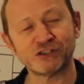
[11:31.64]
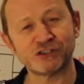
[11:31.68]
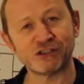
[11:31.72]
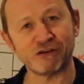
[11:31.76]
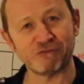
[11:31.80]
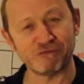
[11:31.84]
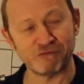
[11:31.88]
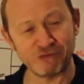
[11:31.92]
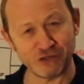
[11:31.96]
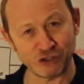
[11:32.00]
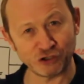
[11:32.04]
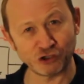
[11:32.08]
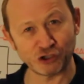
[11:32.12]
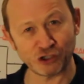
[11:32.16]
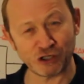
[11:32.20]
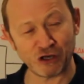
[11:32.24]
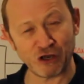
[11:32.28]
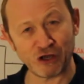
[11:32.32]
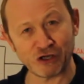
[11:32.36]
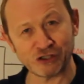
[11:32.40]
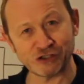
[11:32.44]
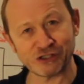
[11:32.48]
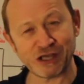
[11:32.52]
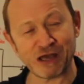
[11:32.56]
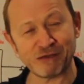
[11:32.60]
to
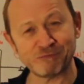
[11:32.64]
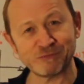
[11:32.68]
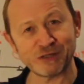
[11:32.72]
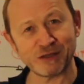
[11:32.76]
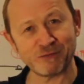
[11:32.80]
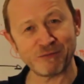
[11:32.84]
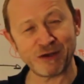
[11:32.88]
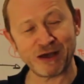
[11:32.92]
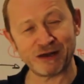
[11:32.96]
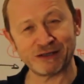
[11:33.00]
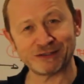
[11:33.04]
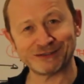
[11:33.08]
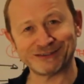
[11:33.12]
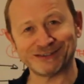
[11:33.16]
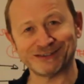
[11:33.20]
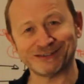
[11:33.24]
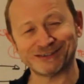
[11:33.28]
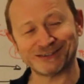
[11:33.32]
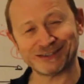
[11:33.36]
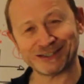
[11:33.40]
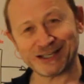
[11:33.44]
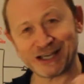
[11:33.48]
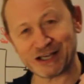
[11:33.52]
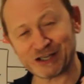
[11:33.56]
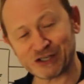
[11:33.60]
visualize abnormalities
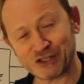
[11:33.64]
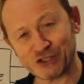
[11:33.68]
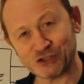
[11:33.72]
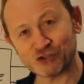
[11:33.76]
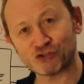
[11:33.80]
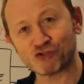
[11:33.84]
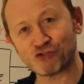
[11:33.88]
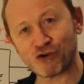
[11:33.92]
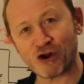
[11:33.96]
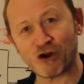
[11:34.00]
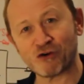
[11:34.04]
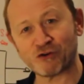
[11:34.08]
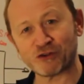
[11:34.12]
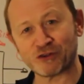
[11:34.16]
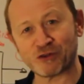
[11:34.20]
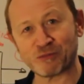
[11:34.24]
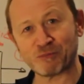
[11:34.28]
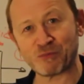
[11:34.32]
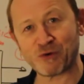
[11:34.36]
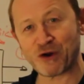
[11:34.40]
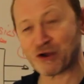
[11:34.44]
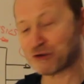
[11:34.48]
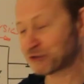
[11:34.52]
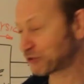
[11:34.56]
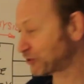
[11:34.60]
to get control of the
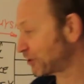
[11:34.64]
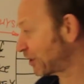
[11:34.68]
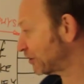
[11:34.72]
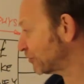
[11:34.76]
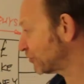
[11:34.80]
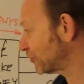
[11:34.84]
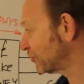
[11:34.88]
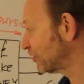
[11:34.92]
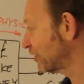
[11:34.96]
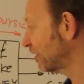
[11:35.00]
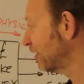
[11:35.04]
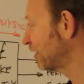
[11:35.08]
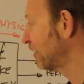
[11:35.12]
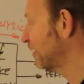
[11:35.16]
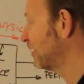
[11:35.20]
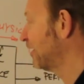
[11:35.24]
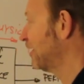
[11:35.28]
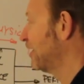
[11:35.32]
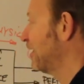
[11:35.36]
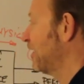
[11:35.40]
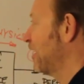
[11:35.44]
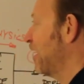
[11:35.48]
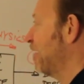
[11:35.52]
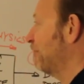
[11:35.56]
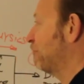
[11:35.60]
process.
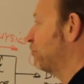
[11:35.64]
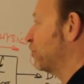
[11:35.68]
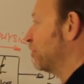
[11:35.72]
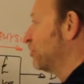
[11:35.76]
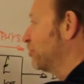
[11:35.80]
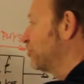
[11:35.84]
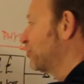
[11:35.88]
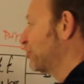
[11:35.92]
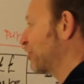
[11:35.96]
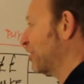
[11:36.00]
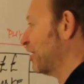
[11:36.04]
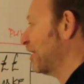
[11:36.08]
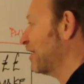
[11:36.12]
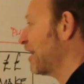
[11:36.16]
If we see